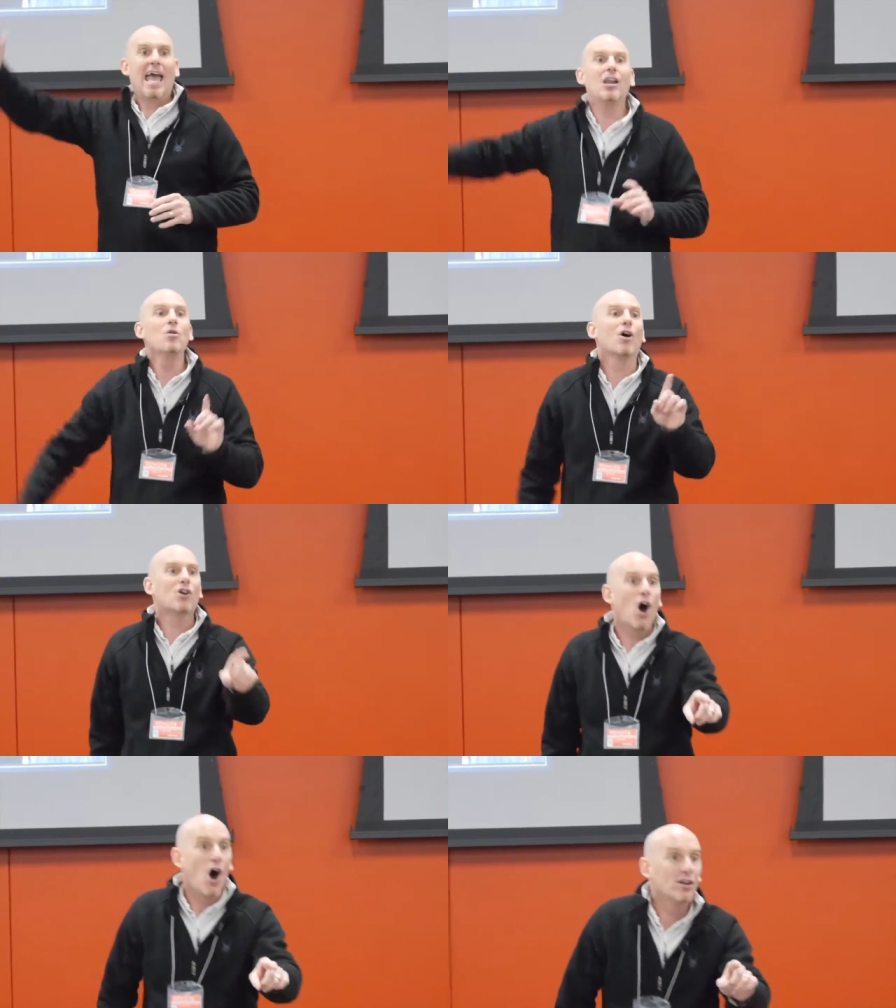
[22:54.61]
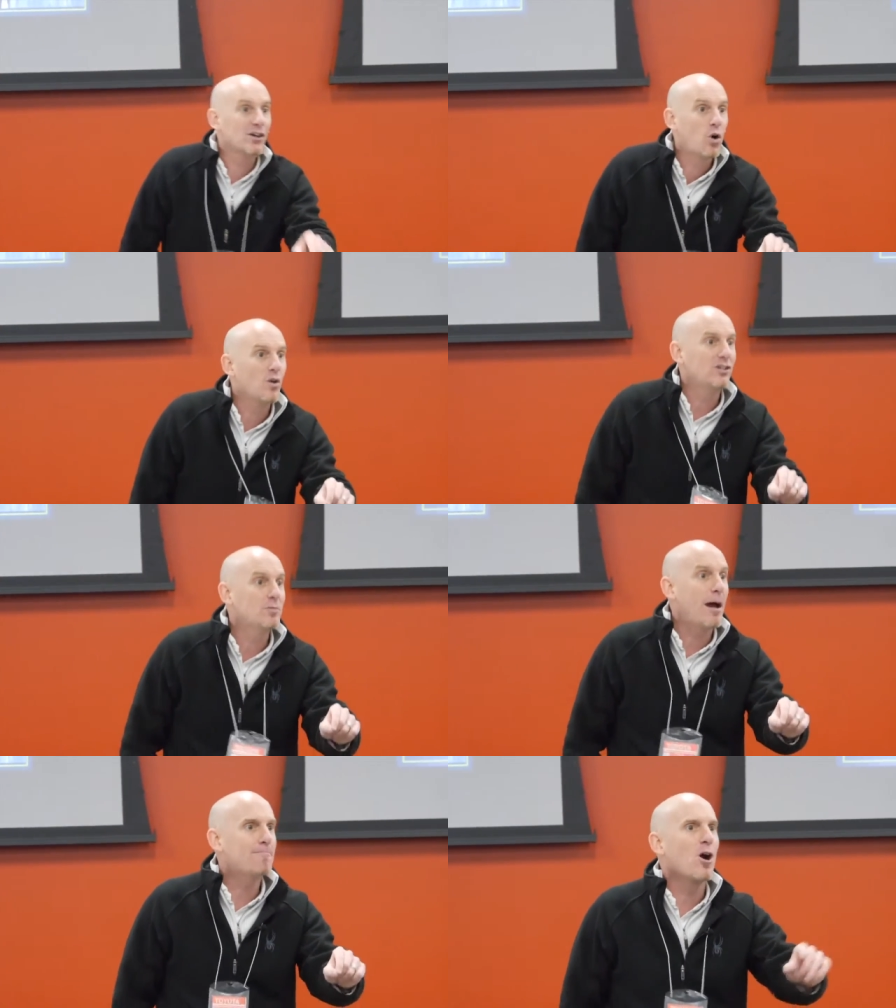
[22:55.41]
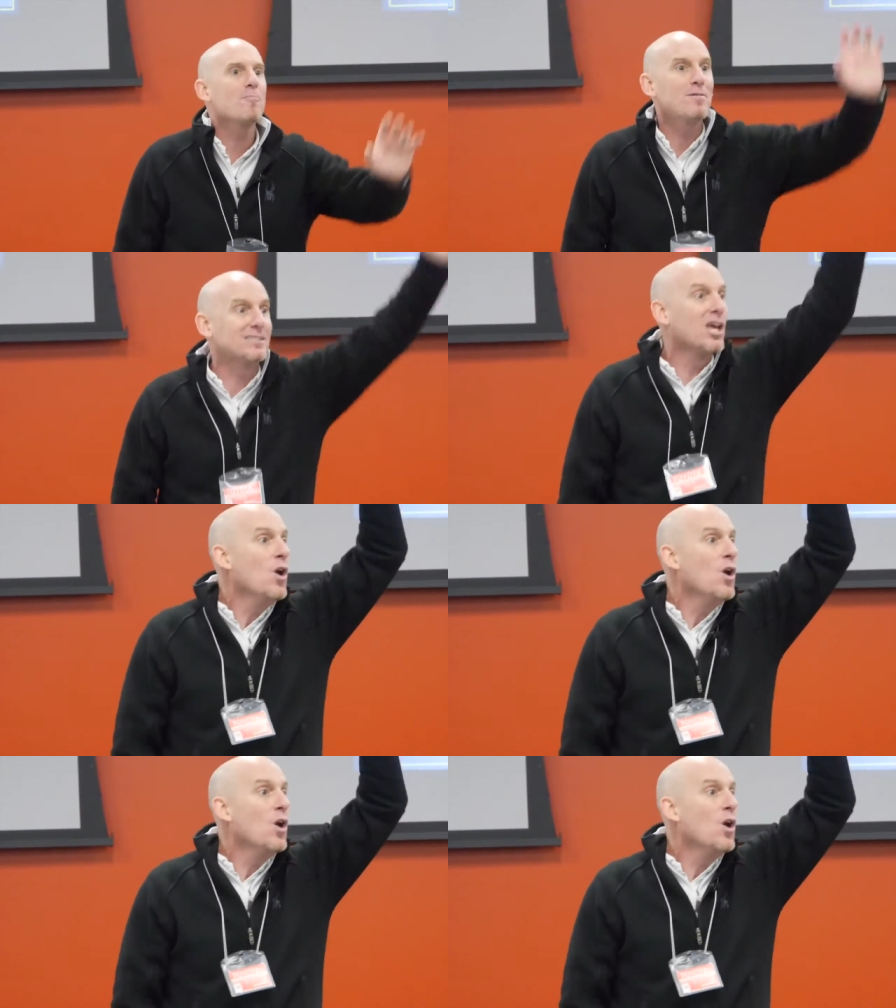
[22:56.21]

and who are called according to my purpose,